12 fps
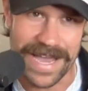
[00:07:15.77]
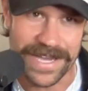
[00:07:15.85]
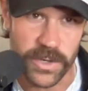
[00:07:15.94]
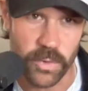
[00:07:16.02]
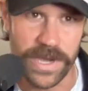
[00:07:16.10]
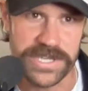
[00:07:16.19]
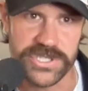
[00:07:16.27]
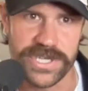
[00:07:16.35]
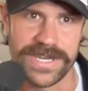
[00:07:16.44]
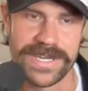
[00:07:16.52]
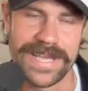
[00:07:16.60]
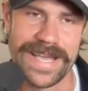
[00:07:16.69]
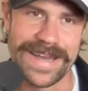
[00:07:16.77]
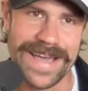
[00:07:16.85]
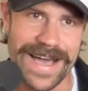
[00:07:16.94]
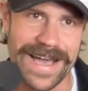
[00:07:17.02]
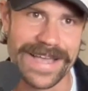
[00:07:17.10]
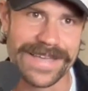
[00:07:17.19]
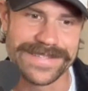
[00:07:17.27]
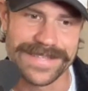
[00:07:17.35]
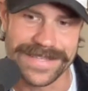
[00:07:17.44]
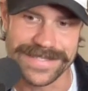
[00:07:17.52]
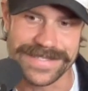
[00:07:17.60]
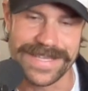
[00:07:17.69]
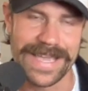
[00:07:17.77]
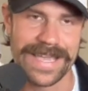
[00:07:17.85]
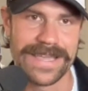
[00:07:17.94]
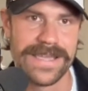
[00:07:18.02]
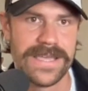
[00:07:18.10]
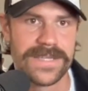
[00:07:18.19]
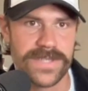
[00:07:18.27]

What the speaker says: I questioned, and I, to this day,